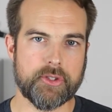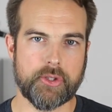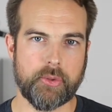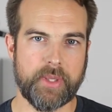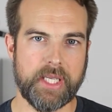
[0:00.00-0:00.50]

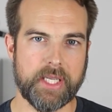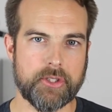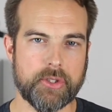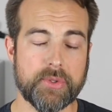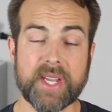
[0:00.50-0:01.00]
too many
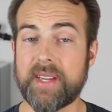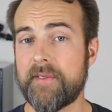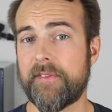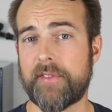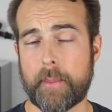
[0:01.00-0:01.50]
issues. I did
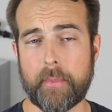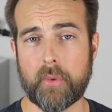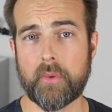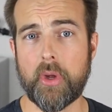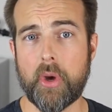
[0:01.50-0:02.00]

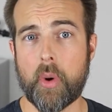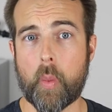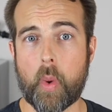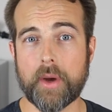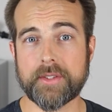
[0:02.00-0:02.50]
fumble
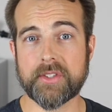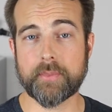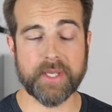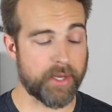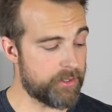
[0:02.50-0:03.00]
once,
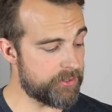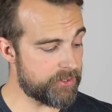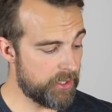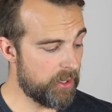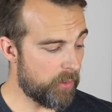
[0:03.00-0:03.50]

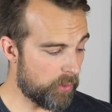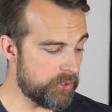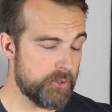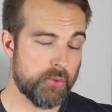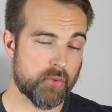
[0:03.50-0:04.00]
because
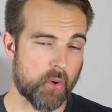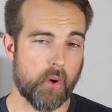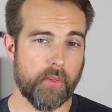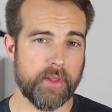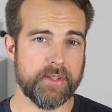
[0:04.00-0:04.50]
once you
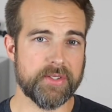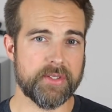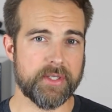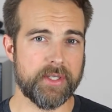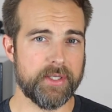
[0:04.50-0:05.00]
draw this,
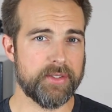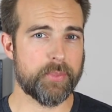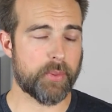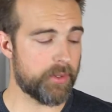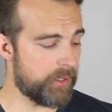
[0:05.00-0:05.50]
it is
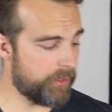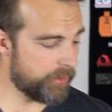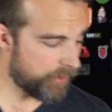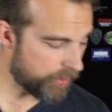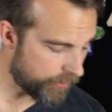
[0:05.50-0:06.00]
pretty,
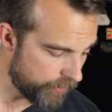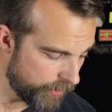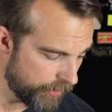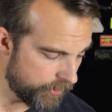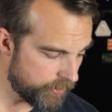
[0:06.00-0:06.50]
you know,
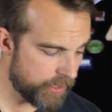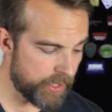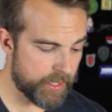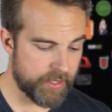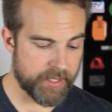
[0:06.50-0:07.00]
you get
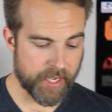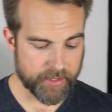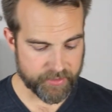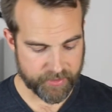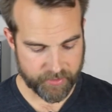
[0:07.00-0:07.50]
it
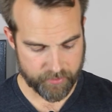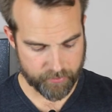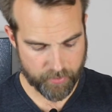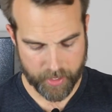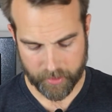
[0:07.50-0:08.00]
indexed,
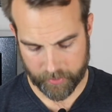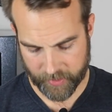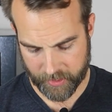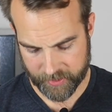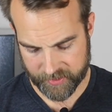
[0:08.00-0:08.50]
right? Let
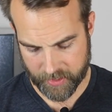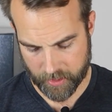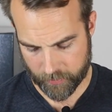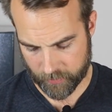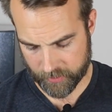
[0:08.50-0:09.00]
me get it set
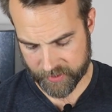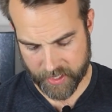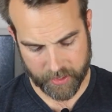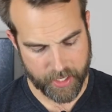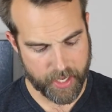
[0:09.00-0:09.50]
up
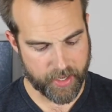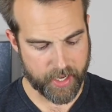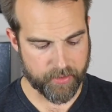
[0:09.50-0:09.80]
exactly how